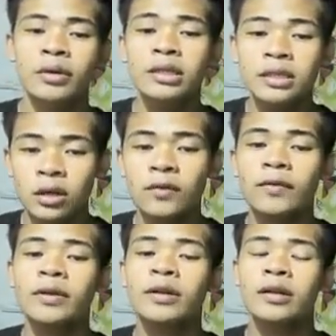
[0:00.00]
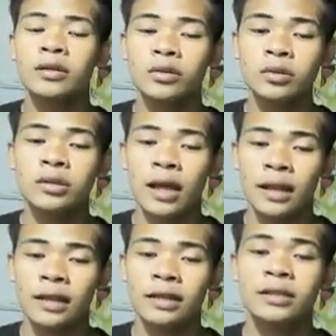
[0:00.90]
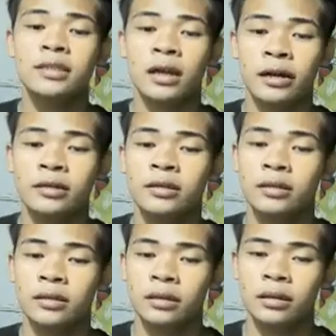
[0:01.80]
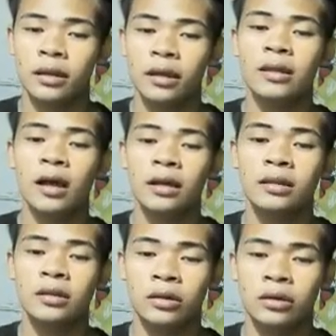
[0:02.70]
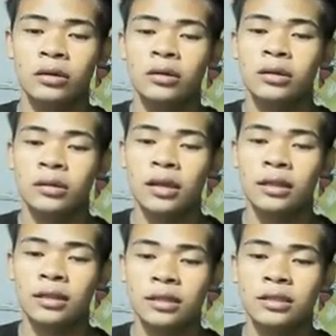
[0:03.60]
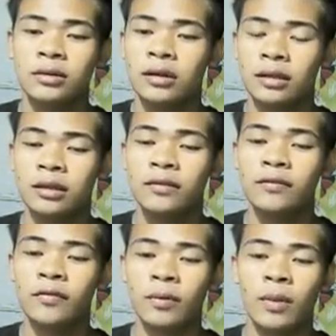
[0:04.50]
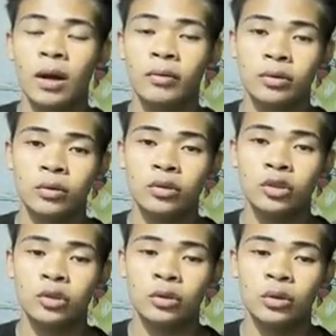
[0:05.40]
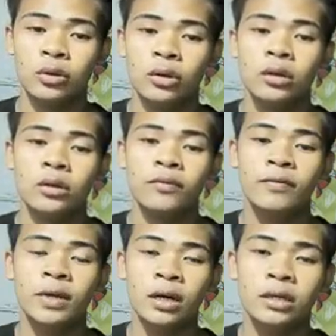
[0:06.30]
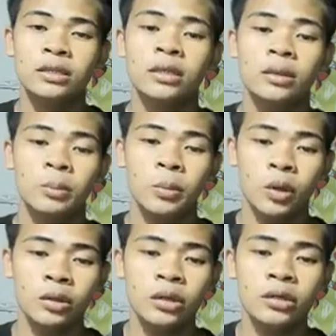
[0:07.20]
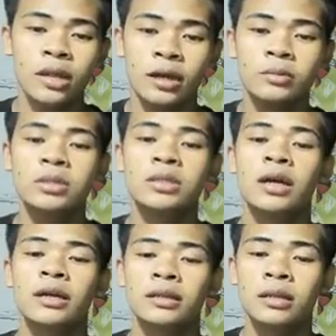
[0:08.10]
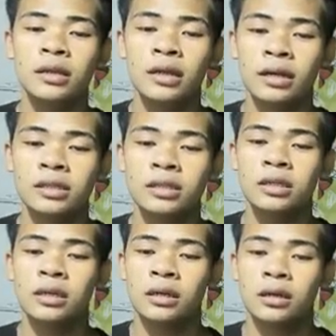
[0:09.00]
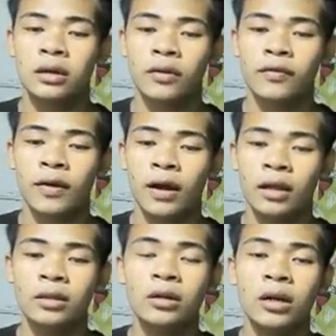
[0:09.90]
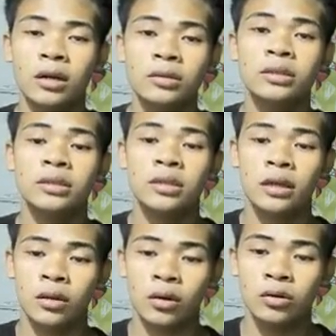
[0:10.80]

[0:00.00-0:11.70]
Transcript: we discover the new talents, art, and other that is related from our culture. Because in modern times, ideas of other countries can